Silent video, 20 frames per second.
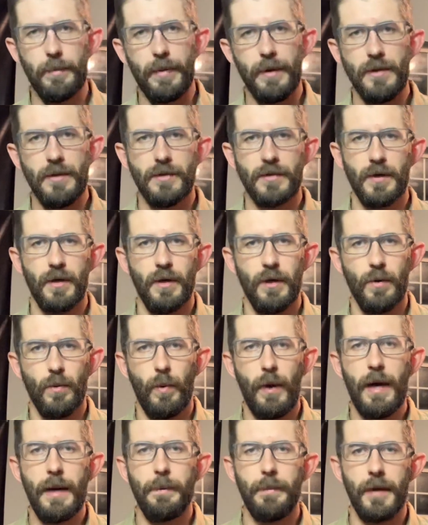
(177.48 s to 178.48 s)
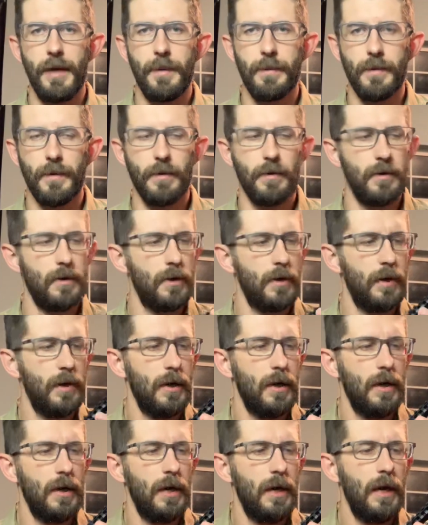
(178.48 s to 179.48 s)
piece of white paper
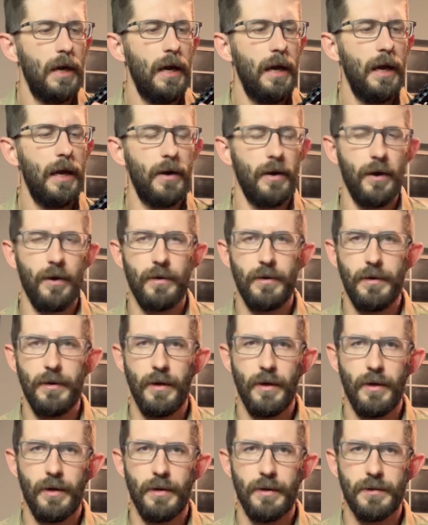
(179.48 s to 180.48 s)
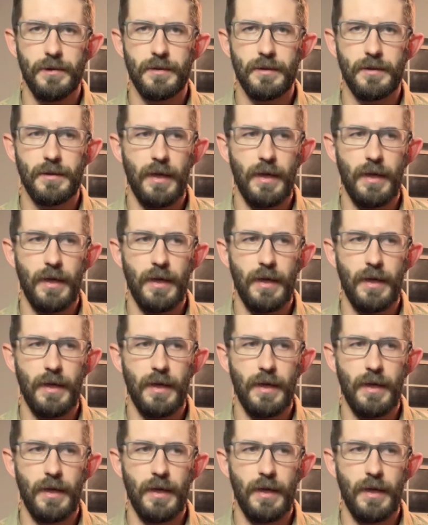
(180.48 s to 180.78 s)
at 100 yards